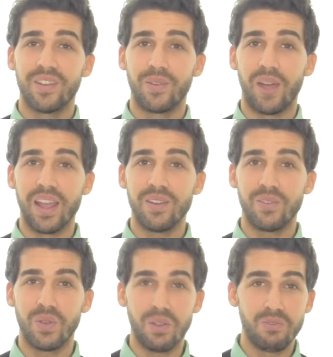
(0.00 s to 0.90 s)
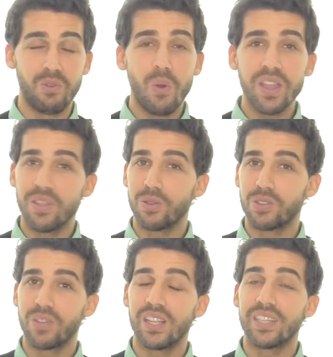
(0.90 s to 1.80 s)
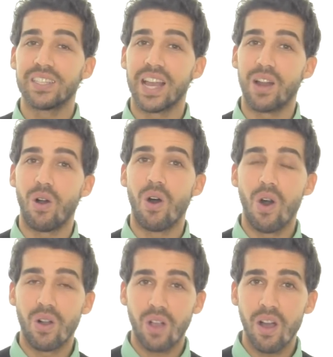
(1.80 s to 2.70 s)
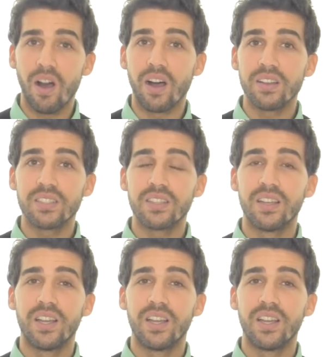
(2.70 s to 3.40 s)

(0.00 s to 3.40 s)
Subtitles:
right, we avoid those feelings at all costs,